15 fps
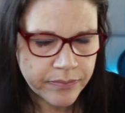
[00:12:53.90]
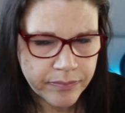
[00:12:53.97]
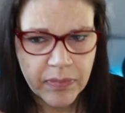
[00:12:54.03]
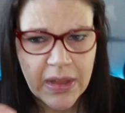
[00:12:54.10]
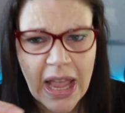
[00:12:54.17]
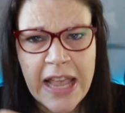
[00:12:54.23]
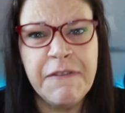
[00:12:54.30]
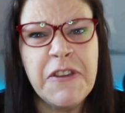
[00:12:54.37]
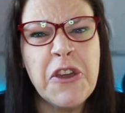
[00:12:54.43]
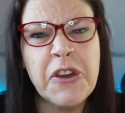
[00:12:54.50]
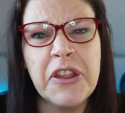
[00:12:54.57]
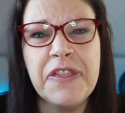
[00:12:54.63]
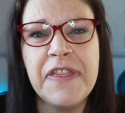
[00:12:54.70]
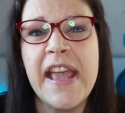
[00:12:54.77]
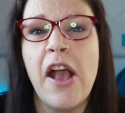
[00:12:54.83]
if you can
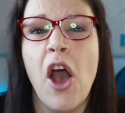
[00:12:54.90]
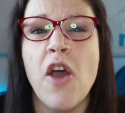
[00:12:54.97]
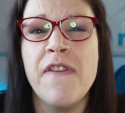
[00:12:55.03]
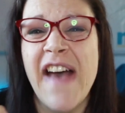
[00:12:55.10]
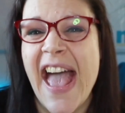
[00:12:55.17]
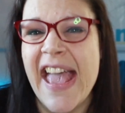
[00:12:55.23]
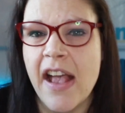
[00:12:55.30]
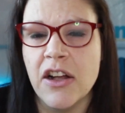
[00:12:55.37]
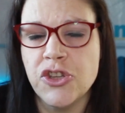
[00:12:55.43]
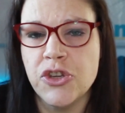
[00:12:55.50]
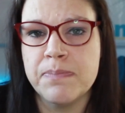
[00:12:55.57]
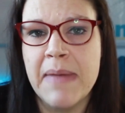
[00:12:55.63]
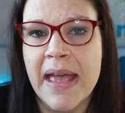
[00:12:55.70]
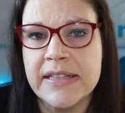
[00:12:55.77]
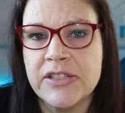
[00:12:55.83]
think over 800
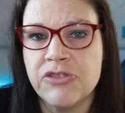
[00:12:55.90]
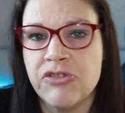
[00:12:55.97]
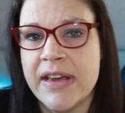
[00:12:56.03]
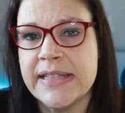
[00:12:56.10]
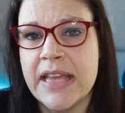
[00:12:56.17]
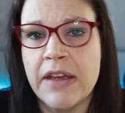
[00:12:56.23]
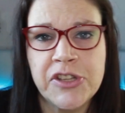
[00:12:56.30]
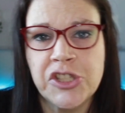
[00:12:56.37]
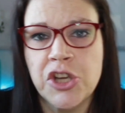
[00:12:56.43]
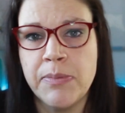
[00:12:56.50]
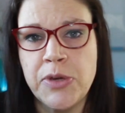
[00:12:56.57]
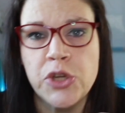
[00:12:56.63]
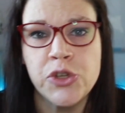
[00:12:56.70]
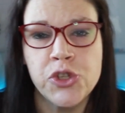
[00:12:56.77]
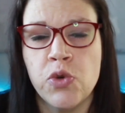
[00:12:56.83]
metrics, every time you
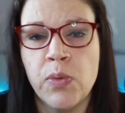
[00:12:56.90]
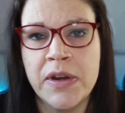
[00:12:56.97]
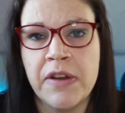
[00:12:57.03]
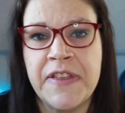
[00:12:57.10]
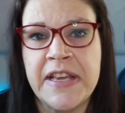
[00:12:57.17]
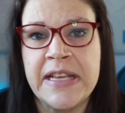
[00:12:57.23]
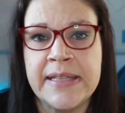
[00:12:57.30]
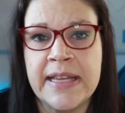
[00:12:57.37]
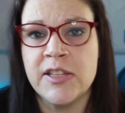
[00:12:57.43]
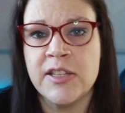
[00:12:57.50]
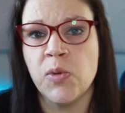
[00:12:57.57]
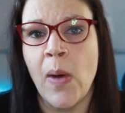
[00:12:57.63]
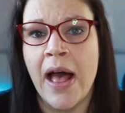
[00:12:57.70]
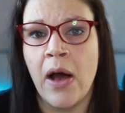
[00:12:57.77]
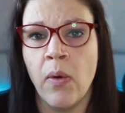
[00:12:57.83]
do one of these things
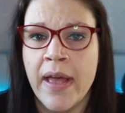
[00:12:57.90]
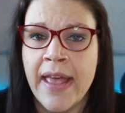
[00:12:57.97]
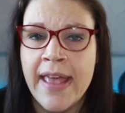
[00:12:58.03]
well,